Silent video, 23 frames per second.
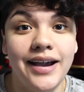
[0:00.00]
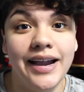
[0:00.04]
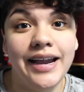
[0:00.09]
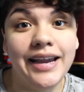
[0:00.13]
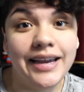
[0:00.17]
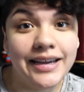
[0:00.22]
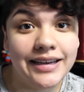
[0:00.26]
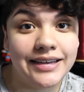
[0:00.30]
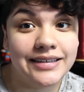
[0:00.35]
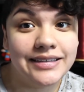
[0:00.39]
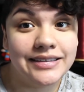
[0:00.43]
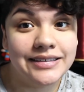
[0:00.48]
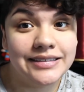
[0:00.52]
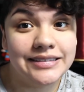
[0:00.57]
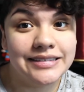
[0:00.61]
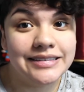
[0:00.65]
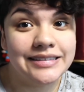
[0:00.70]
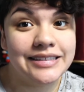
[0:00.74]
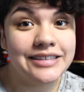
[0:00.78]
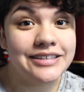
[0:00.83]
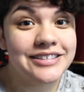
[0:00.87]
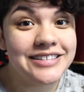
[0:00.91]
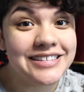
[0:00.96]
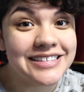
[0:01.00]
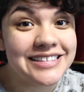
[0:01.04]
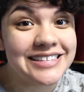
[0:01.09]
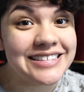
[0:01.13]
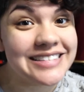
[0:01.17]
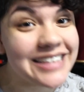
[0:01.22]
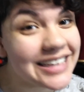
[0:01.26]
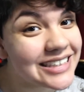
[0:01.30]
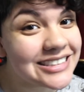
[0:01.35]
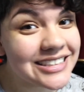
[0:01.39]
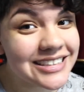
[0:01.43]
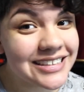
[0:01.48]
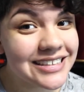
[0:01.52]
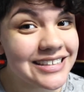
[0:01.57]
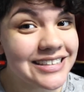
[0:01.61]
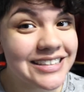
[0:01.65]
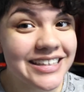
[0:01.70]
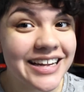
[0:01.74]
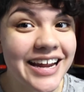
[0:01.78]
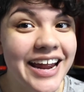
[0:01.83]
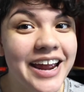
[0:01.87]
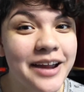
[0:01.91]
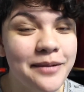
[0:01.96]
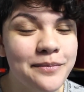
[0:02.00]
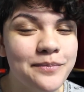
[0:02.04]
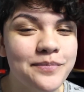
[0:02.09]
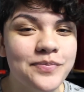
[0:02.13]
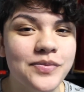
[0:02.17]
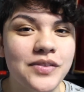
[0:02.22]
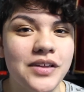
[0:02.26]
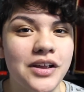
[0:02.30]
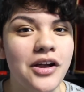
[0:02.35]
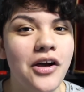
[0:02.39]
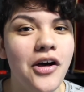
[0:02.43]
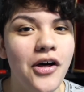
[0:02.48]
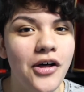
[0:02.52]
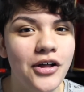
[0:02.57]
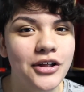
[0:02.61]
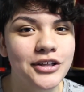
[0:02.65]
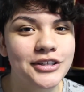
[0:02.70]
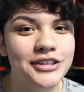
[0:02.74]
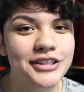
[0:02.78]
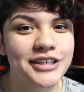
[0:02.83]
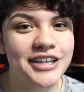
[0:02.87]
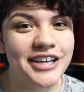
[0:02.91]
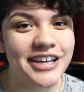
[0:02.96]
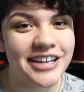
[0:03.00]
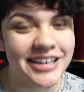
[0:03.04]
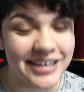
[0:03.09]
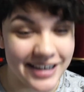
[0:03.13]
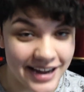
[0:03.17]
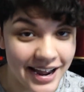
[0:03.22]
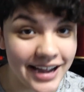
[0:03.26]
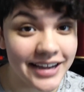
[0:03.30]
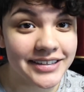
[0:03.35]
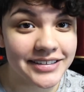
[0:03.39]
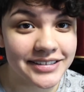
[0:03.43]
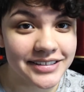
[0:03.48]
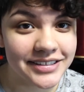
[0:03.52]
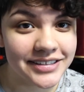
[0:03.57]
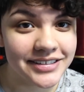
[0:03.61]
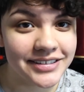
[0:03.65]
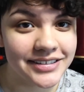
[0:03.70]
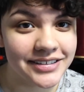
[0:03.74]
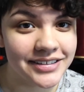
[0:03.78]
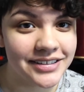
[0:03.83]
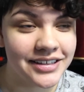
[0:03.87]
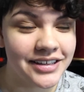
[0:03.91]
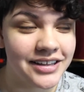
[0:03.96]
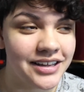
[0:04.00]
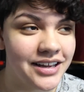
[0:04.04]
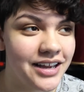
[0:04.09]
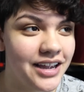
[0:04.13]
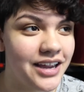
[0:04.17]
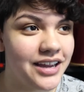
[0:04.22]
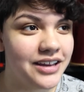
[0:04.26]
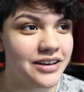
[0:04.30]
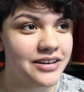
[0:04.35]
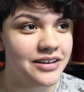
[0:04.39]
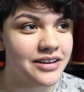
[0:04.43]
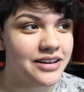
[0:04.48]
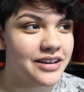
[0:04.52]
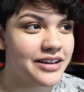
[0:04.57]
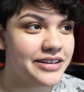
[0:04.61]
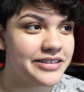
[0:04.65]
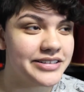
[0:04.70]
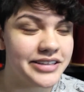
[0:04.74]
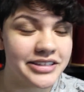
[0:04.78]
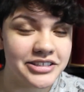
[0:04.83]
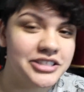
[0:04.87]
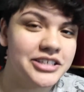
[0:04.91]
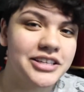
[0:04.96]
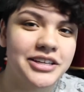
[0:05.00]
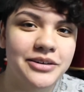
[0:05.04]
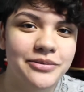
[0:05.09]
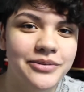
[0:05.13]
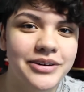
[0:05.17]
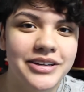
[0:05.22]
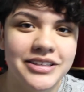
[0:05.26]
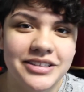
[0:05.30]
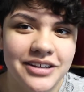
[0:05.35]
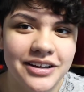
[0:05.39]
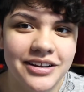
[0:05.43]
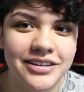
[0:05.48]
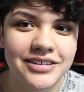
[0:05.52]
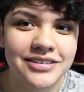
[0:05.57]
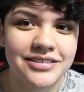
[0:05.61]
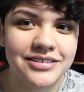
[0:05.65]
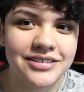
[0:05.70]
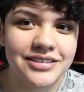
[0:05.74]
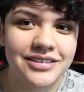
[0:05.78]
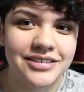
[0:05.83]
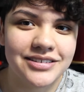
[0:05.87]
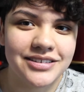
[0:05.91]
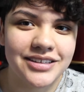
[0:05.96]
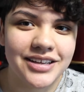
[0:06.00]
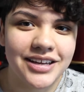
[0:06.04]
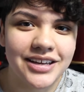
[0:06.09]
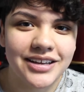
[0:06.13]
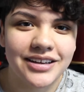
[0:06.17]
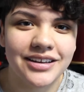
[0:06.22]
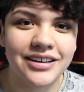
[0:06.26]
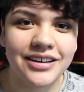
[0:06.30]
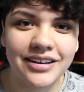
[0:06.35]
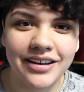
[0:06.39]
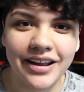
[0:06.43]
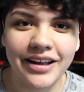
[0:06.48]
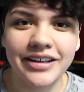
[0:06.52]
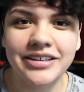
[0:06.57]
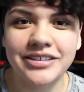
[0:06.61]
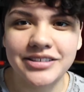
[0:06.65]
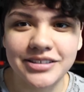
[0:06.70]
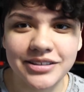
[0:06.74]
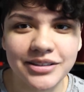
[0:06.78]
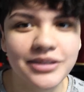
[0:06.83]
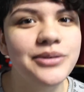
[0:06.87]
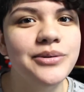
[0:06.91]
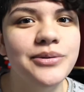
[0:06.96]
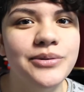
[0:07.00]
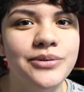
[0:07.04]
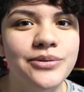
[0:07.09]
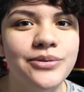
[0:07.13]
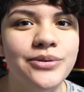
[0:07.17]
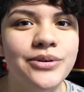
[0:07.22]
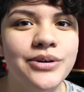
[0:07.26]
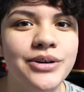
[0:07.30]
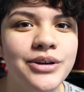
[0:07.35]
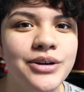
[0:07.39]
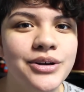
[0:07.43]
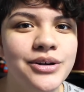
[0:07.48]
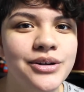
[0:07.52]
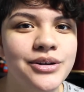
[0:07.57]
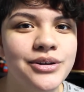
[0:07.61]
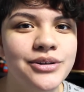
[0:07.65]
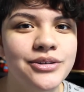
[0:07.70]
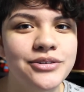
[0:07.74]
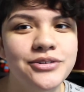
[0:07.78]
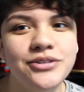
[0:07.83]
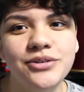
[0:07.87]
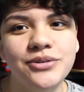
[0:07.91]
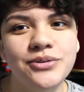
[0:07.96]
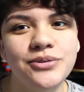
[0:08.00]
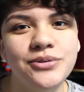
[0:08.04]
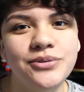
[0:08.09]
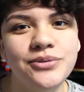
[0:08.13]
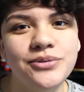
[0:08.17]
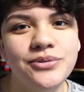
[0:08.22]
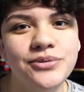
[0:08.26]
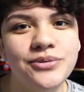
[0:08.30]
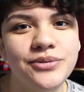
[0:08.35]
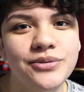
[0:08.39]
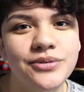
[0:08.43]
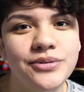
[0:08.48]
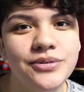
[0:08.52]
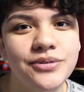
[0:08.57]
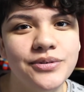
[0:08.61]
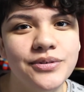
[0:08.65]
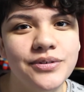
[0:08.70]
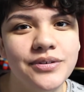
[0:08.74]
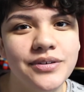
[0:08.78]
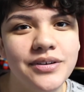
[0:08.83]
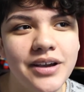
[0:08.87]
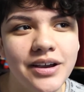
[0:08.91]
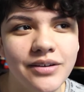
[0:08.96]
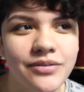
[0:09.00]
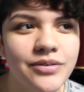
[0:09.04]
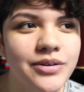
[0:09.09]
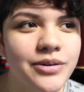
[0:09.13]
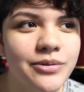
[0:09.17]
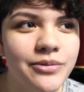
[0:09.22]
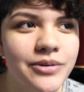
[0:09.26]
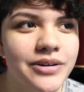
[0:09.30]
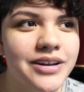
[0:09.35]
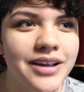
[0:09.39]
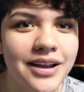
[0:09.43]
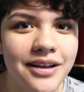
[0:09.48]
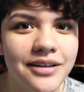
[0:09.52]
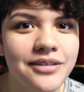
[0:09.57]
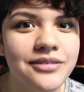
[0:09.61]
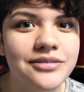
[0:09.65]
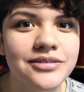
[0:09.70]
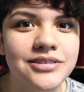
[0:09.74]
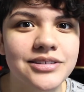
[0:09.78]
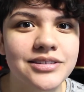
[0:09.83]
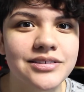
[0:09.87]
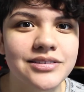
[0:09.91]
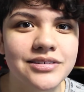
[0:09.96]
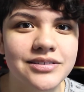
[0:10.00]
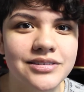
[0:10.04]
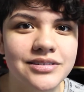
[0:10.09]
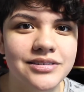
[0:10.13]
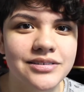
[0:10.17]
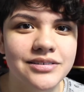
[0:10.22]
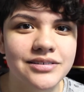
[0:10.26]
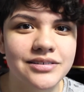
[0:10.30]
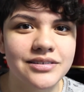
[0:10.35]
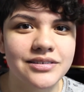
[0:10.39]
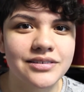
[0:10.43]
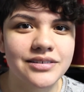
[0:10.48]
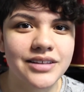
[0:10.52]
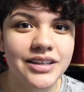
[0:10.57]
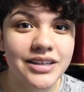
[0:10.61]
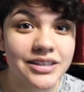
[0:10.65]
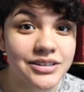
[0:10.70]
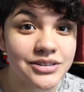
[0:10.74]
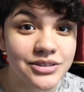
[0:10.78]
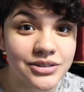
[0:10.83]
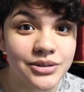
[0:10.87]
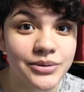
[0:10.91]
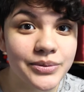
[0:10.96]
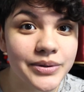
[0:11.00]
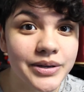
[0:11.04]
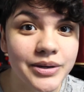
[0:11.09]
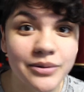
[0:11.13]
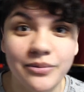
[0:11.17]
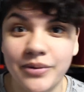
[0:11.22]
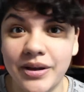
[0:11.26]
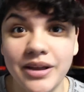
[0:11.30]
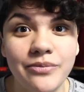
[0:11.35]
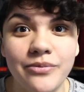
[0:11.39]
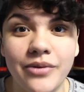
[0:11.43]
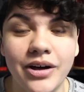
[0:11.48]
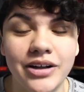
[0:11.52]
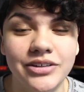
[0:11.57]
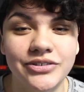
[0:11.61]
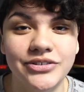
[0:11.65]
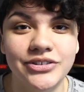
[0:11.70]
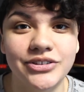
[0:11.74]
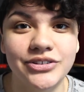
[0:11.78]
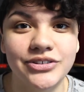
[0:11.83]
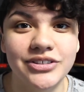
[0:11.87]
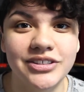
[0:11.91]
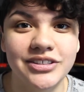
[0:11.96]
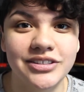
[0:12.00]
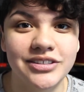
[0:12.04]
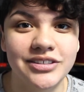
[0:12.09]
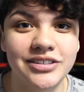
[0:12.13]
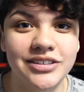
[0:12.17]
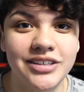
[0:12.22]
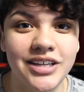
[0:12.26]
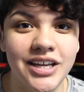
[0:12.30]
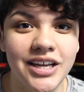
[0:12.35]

And there's a section in the app called Connect. And essentially what it does is it connects you to everyone else that is doing Weight Watchers.